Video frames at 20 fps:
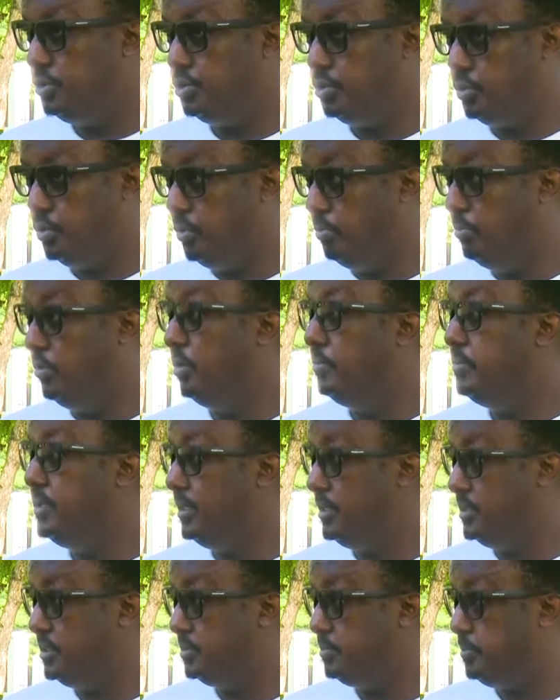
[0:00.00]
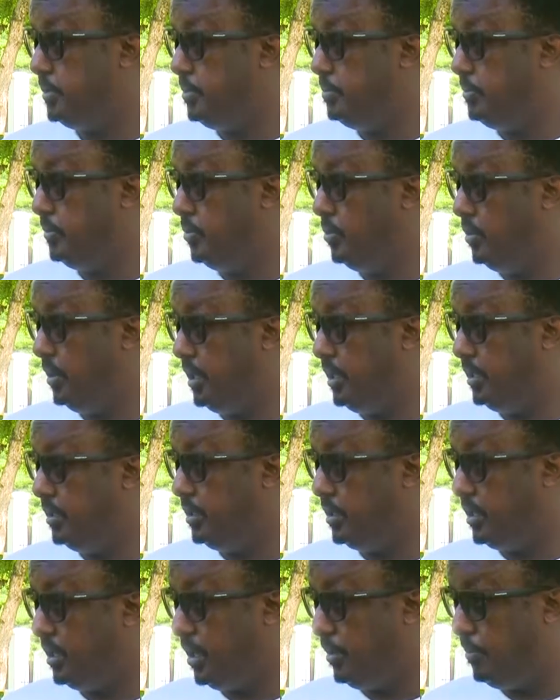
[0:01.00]
to mobilize people
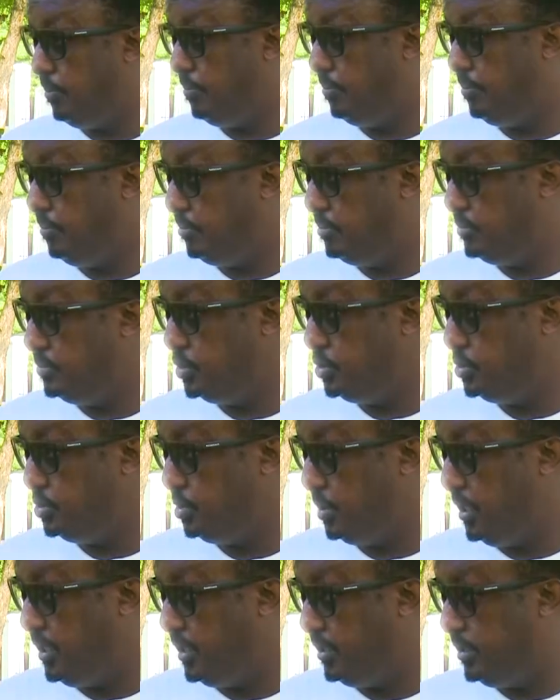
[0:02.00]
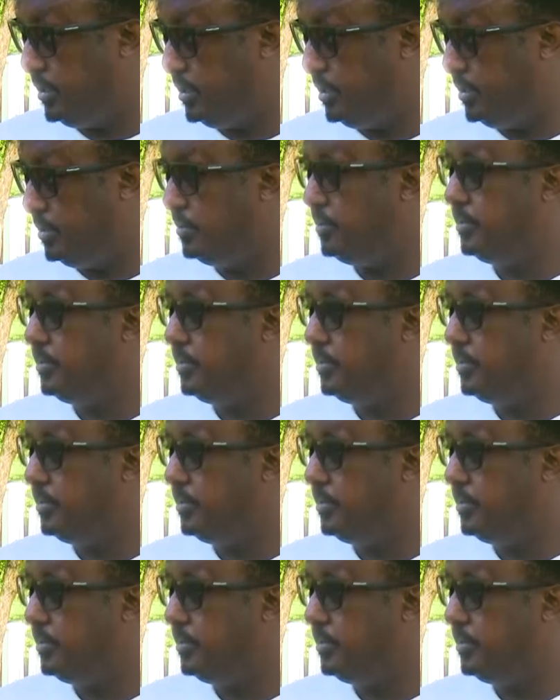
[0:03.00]
and come together